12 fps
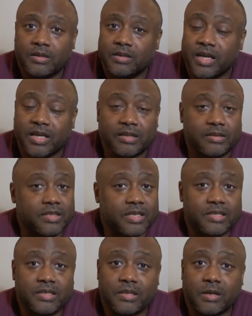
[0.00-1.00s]
hey,
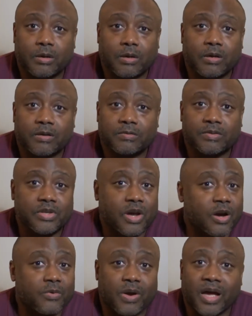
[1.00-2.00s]
dust it off,
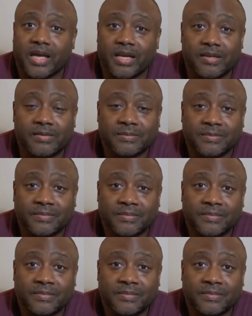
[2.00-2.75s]
start writing.